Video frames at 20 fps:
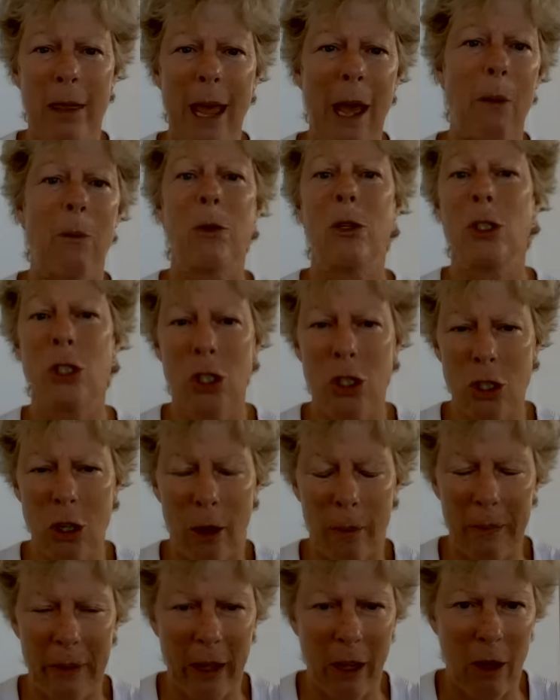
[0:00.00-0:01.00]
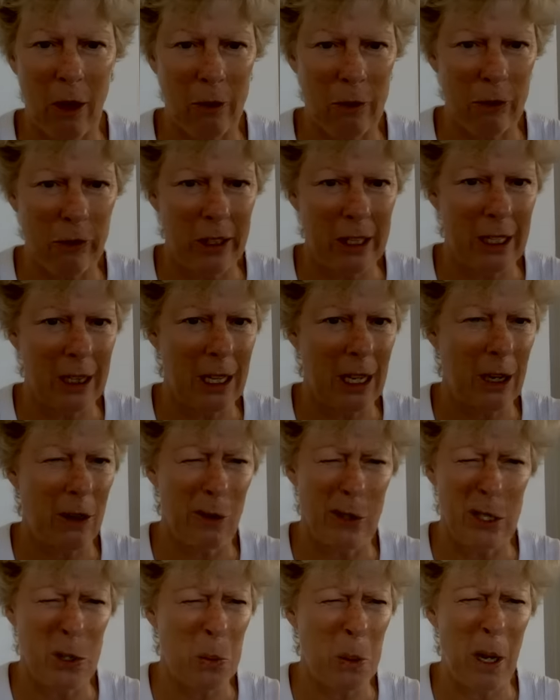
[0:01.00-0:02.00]
and that would stop the conflict
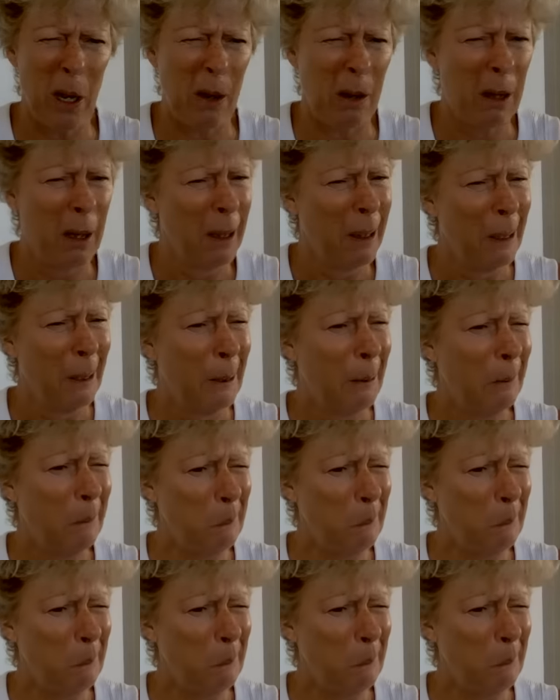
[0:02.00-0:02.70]
there as well.